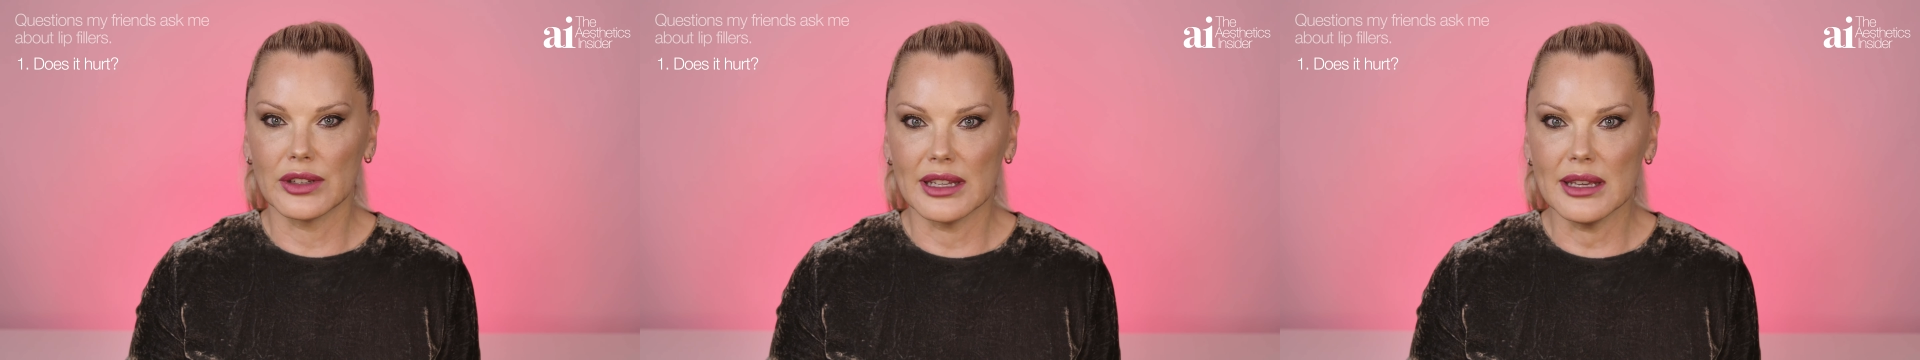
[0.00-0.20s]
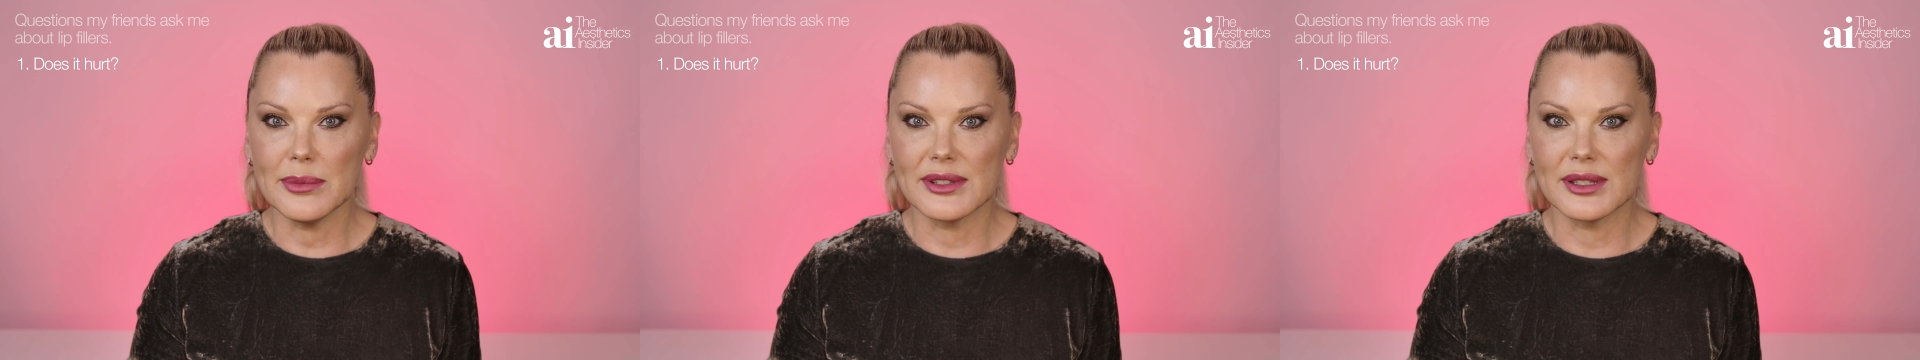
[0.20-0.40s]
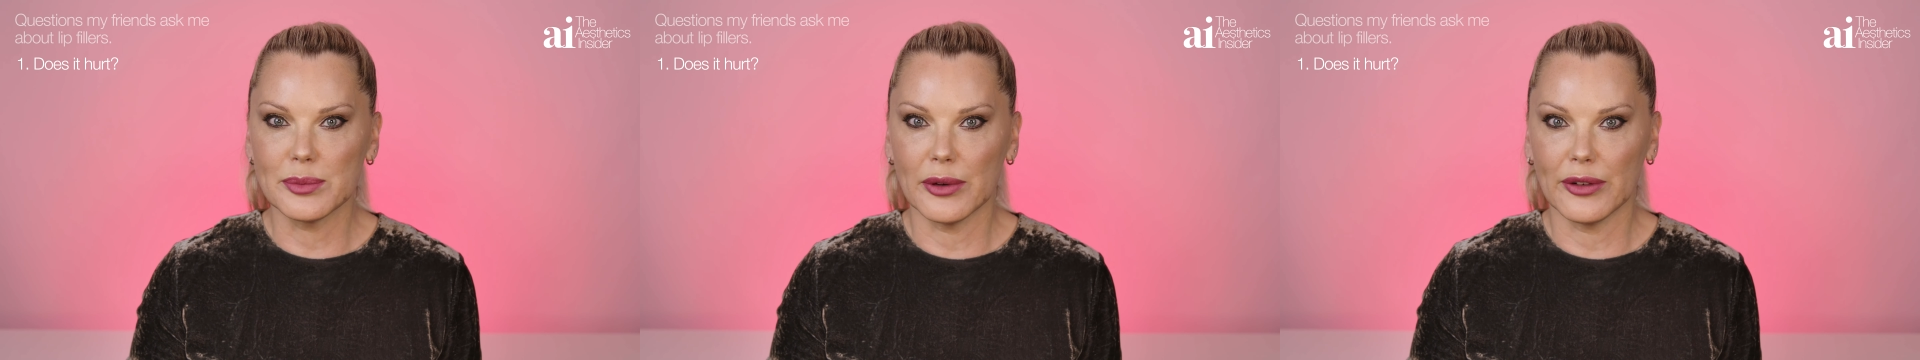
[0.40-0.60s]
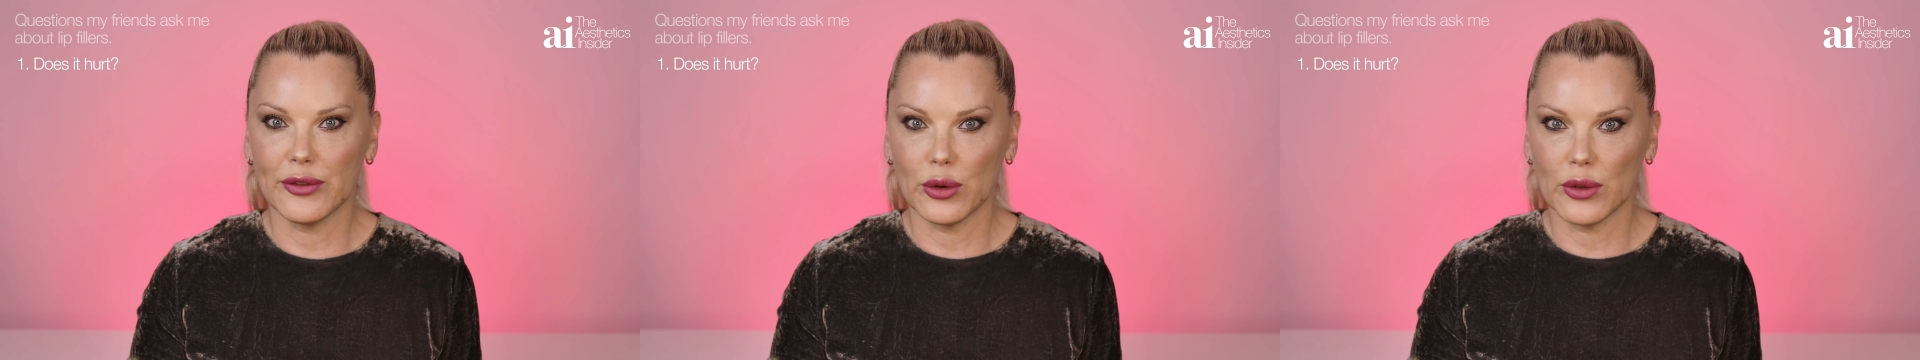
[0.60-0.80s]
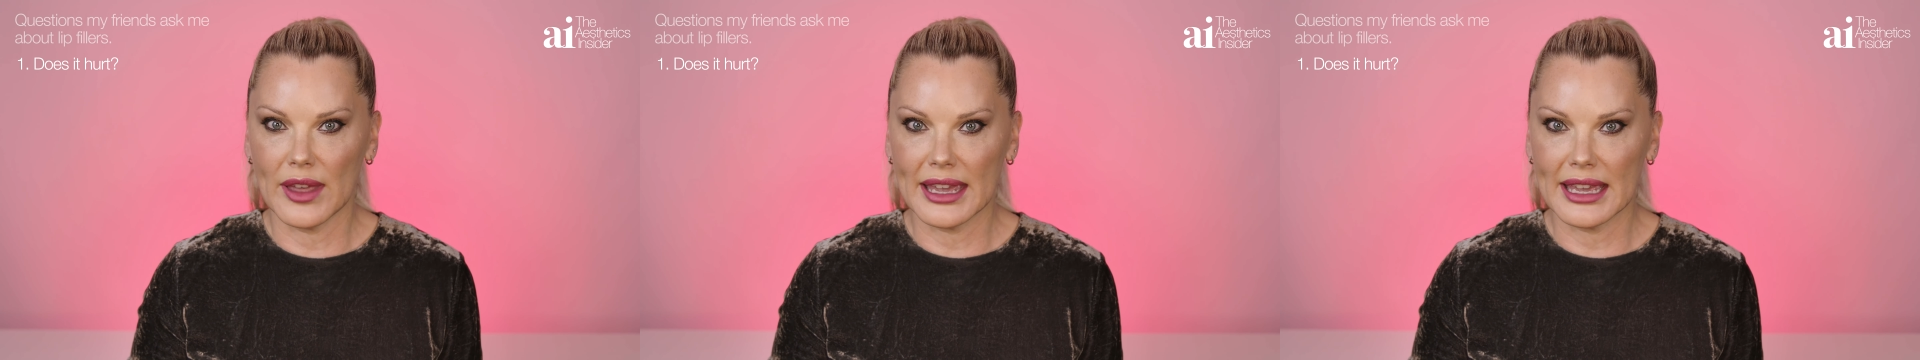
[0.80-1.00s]
lips
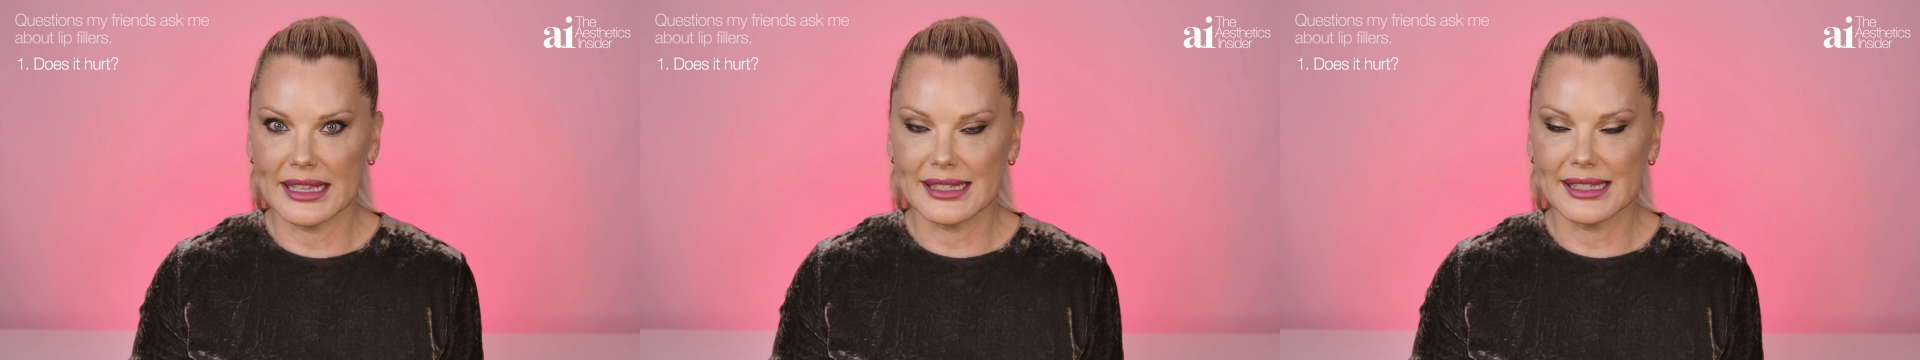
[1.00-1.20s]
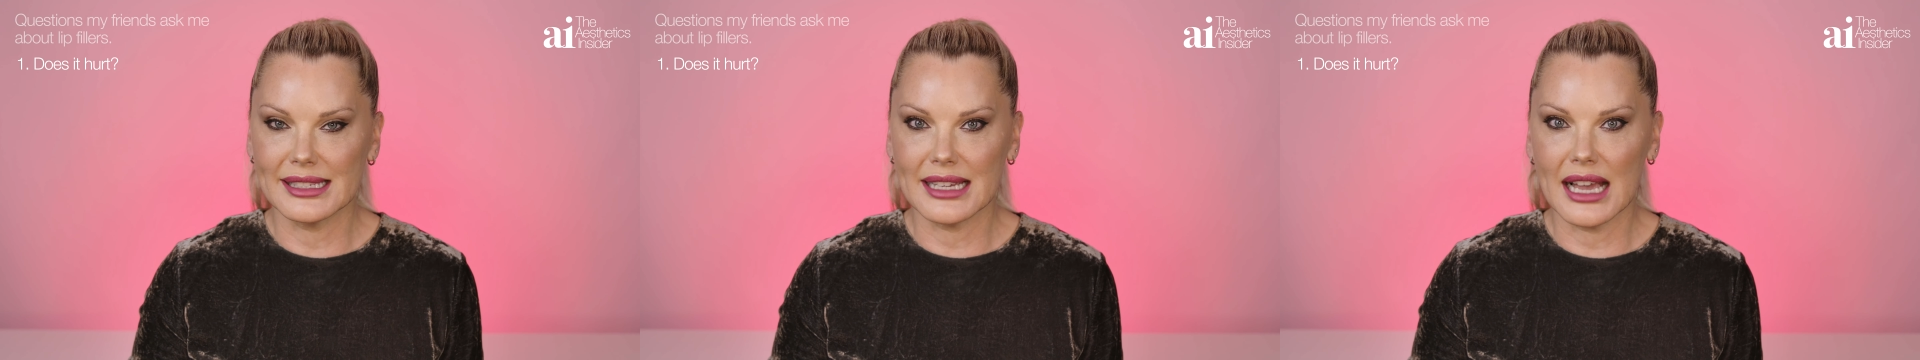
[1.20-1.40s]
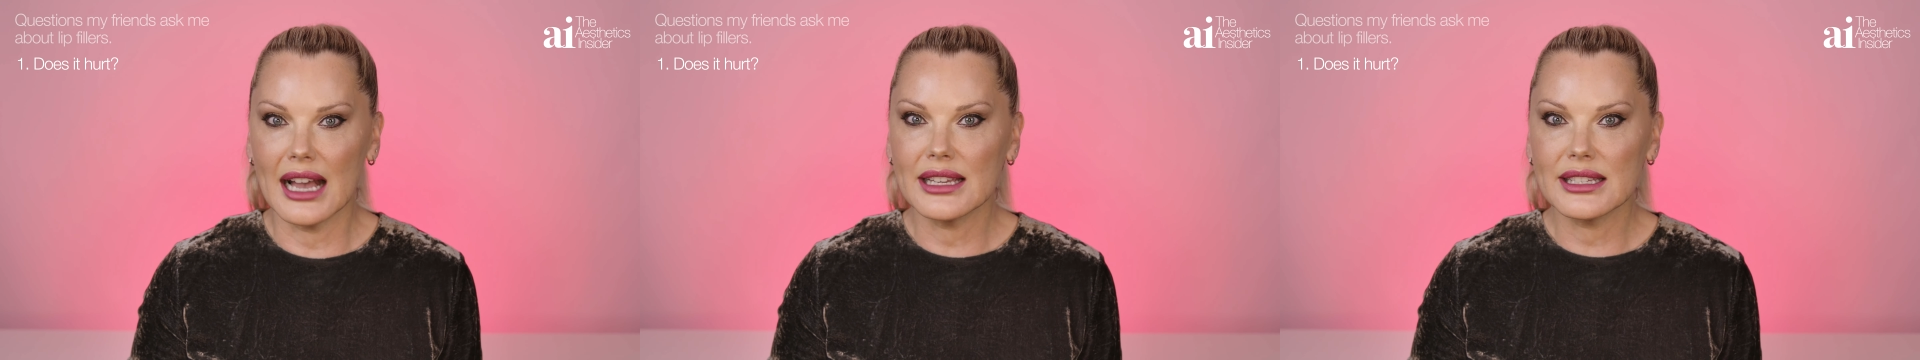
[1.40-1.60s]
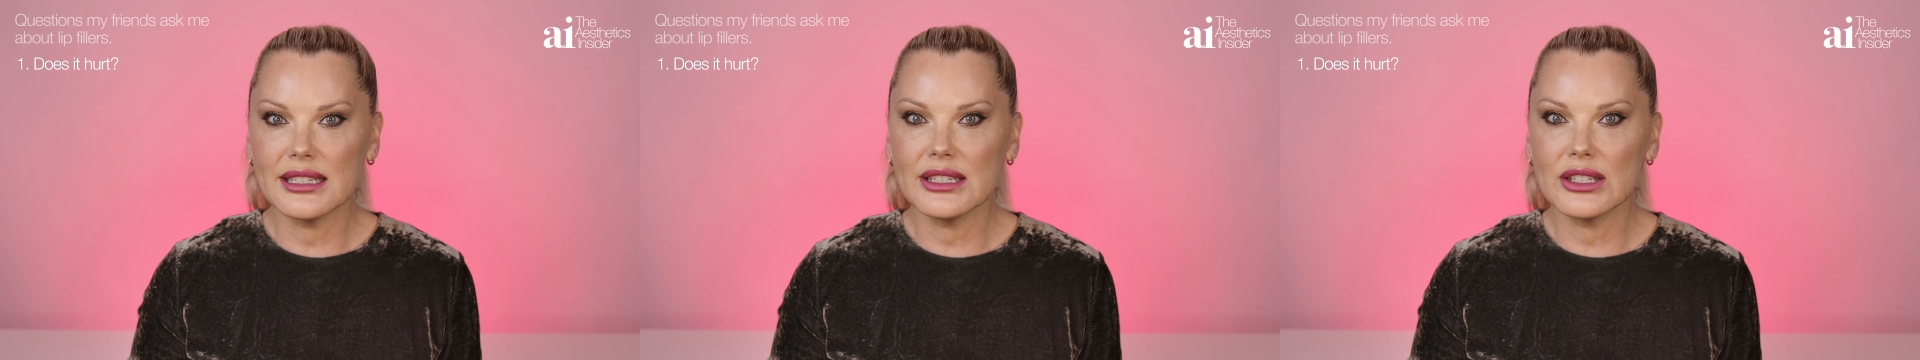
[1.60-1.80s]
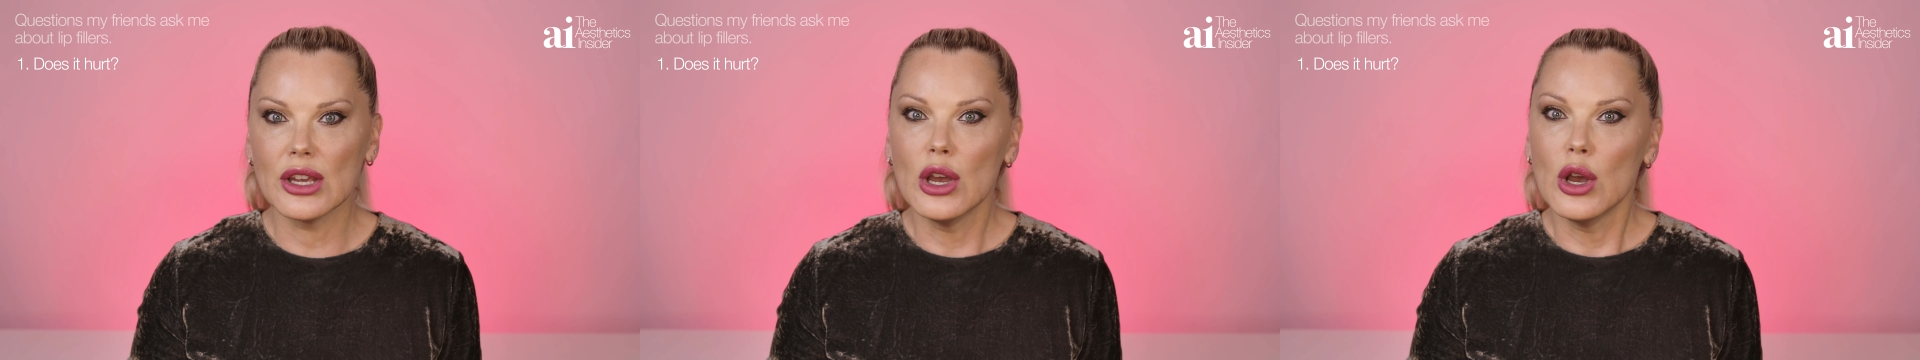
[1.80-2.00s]
before they get
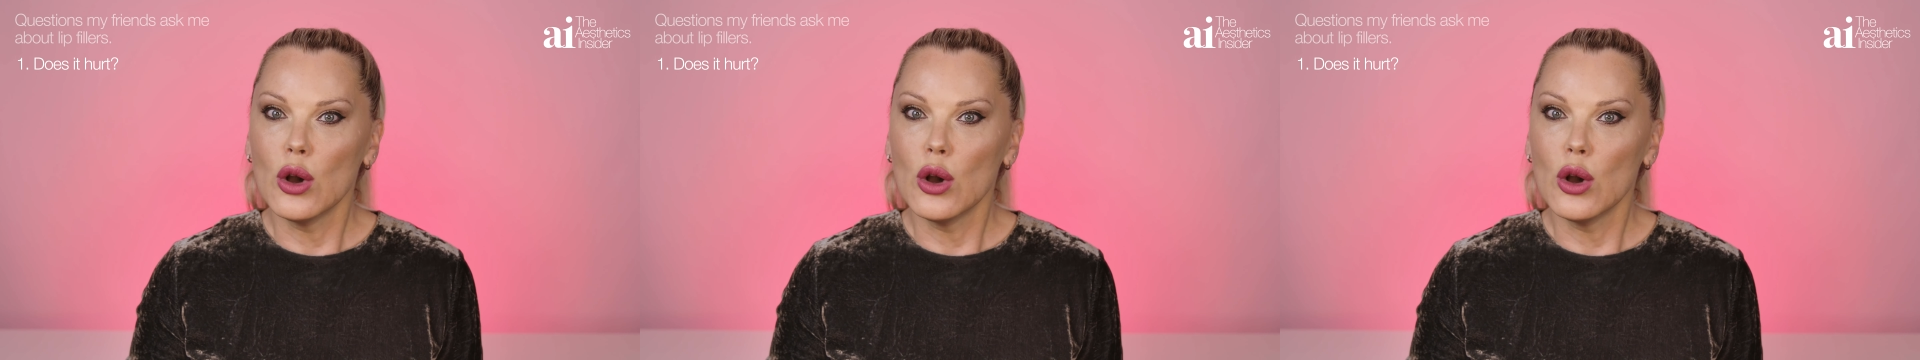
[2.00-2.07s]
started,